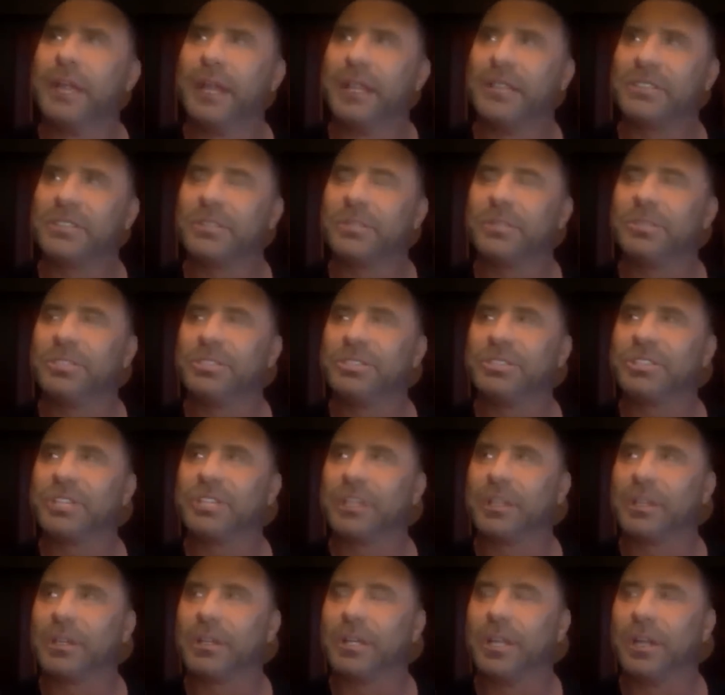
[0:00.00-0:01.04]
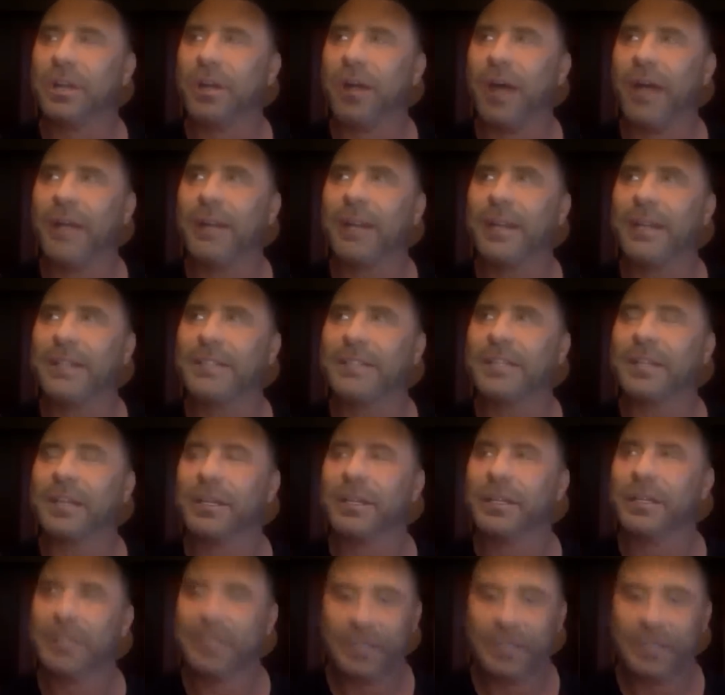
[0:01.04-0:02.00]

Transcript: And someone just said, "Look, you know, I'd like to,